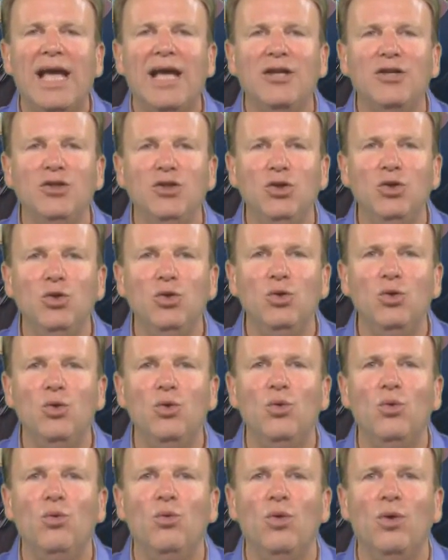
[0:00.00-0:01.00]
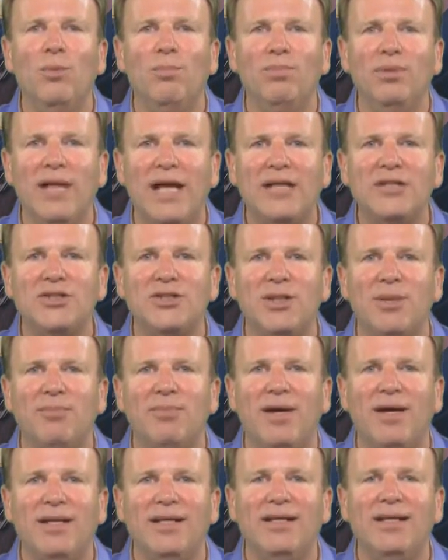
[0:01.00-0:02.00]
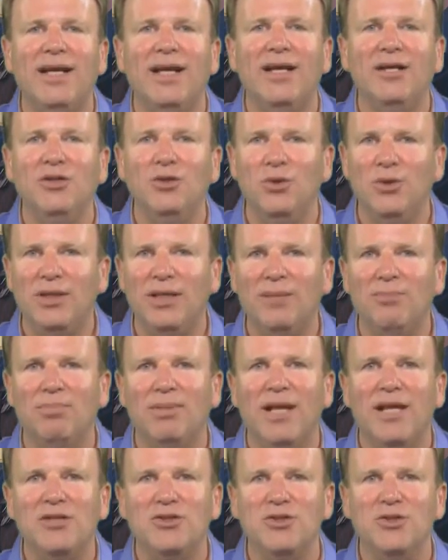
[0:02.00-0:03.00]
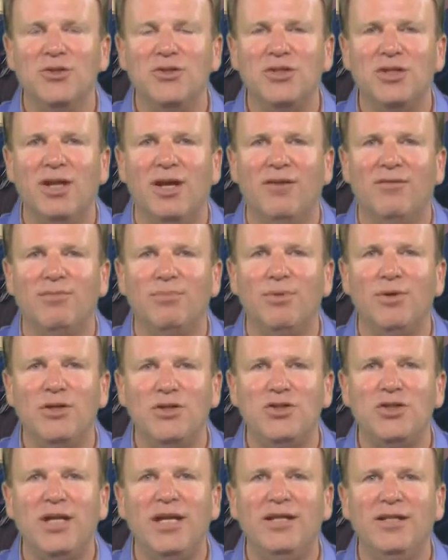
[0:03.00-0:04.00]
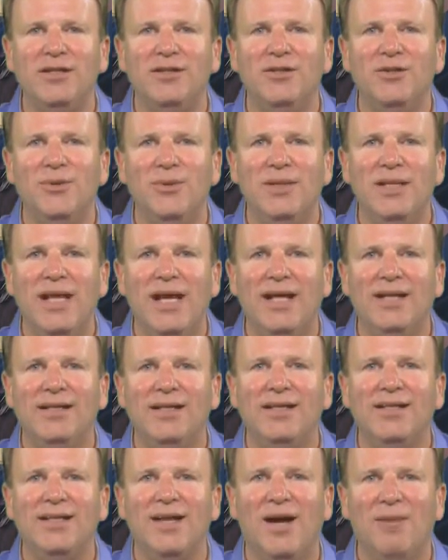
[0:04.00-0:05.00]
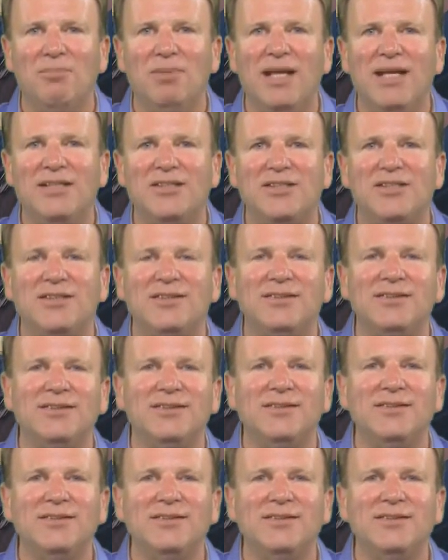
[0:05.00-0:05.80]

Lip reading: and you will bless somebody and you'll get blessed yourself. Appreciate you doing that. God bless.